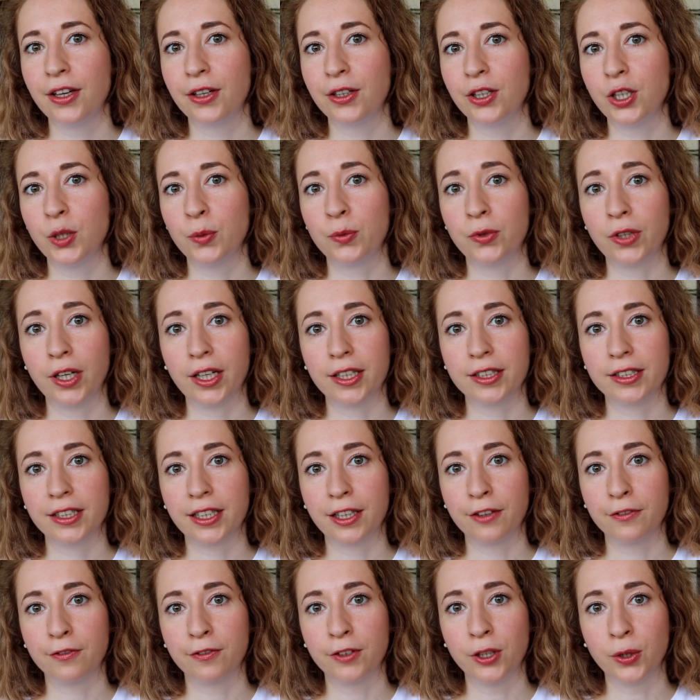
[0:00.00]
Your breath
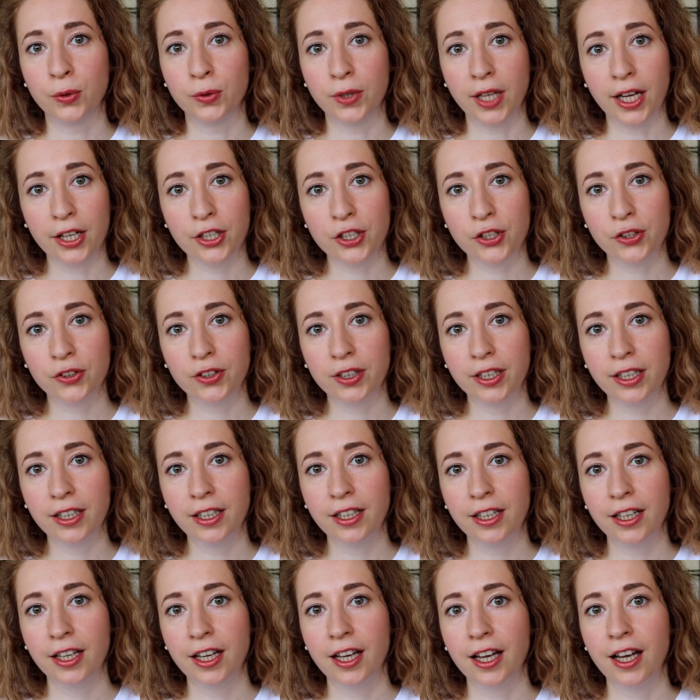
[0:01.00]
can flow
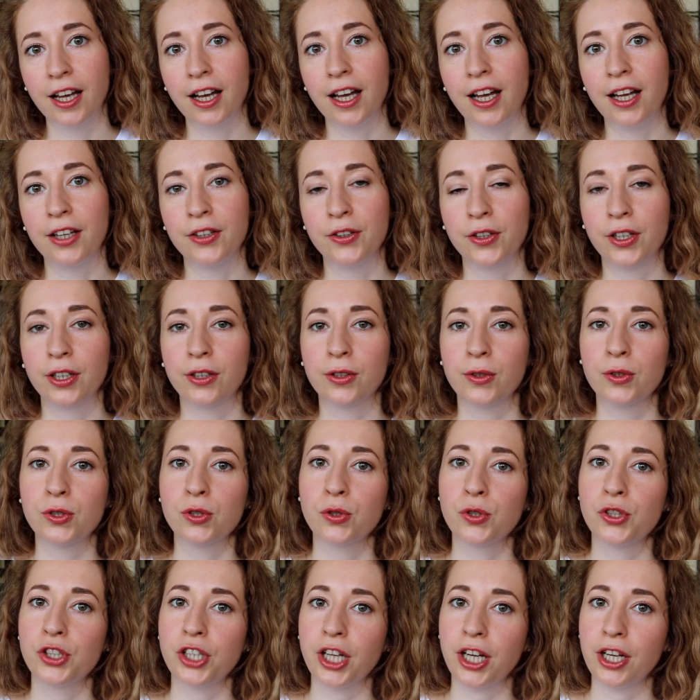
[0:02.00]
naturally, and you can
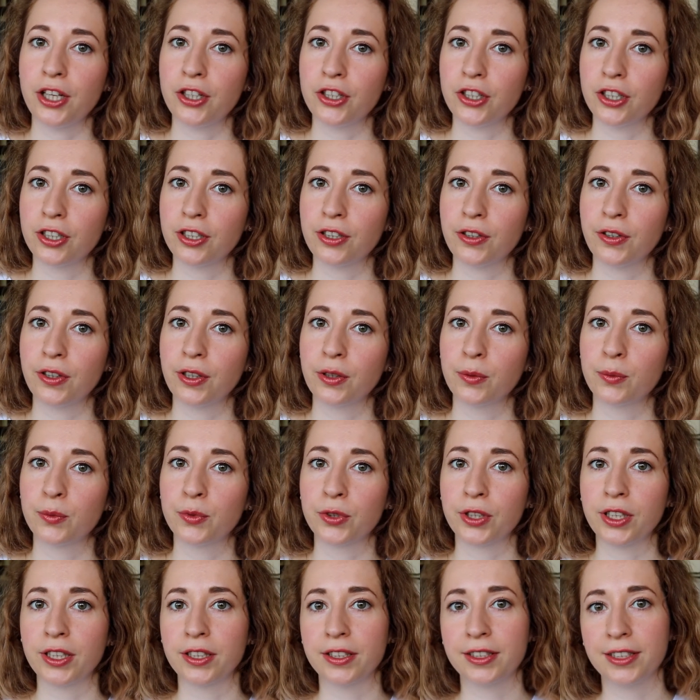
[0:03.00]
also change it. You can
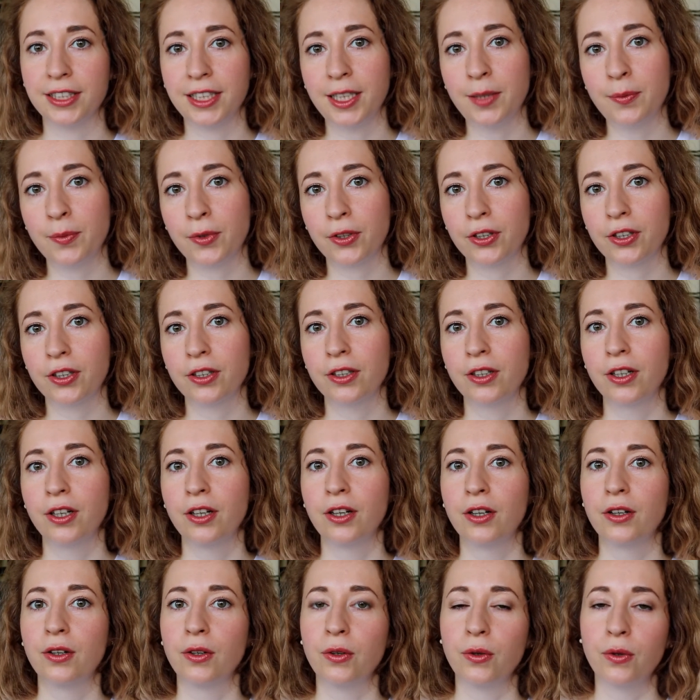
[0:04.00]
breathe deeper
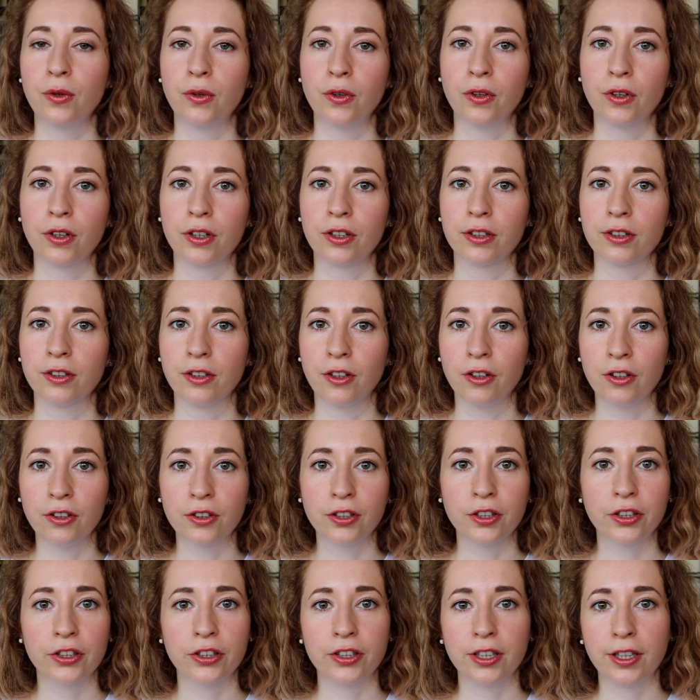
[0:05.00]
or
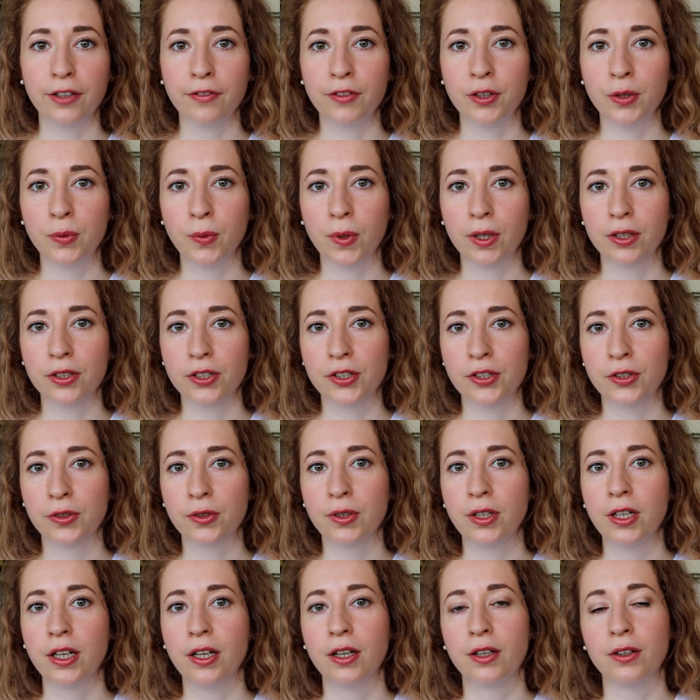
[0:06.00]
longer if you want
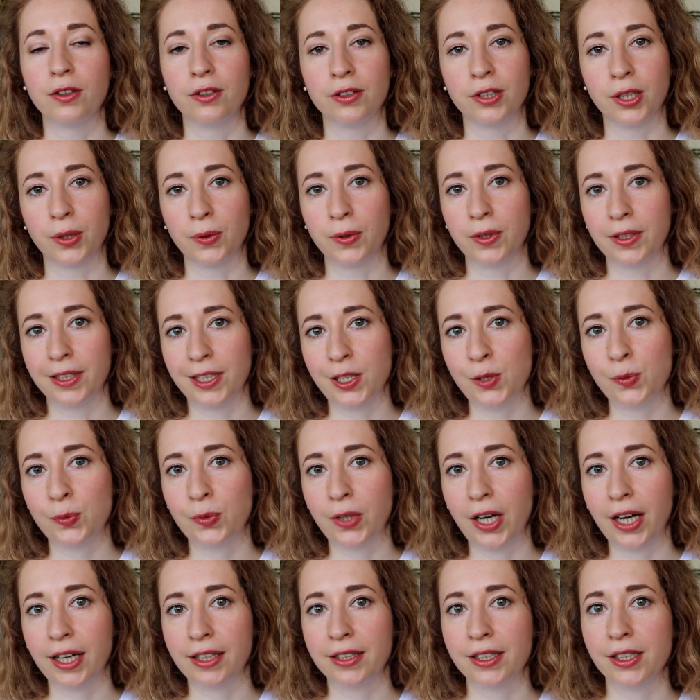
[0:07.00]
to, although in this
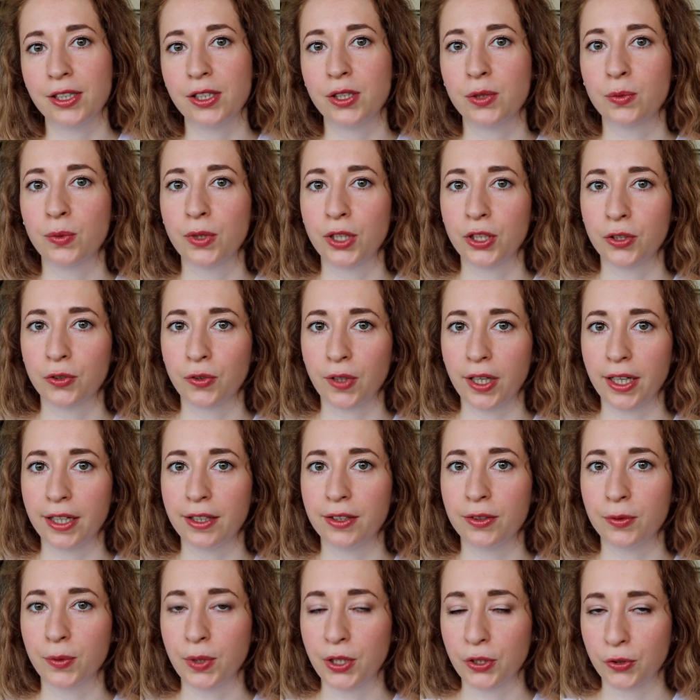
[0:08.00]
practice we try
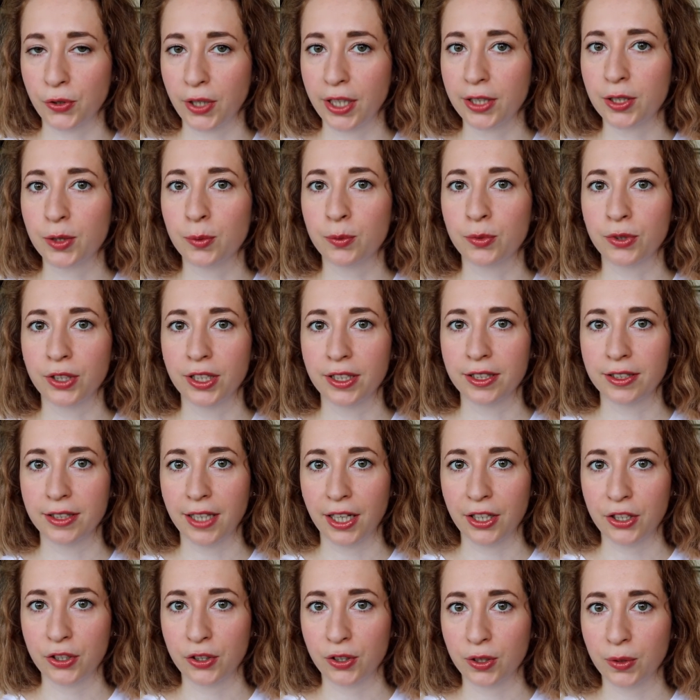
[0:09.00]
to breathe
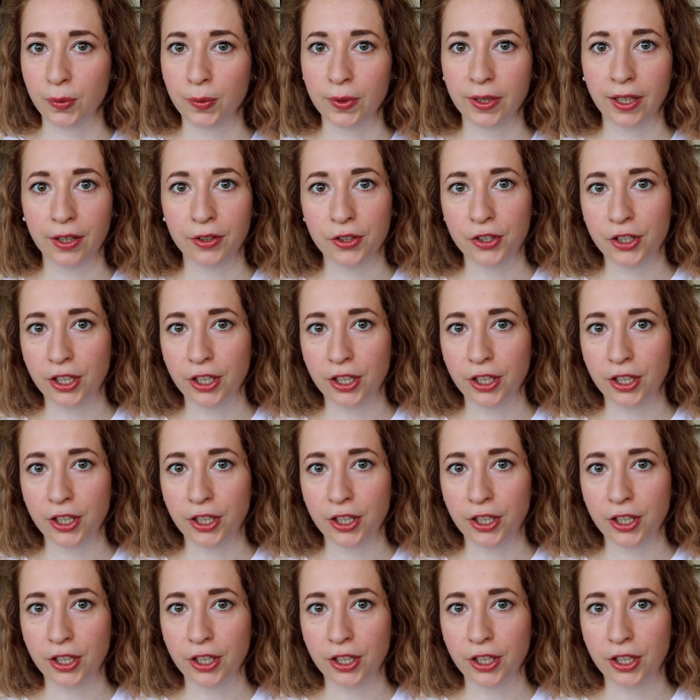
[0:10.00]
naturally without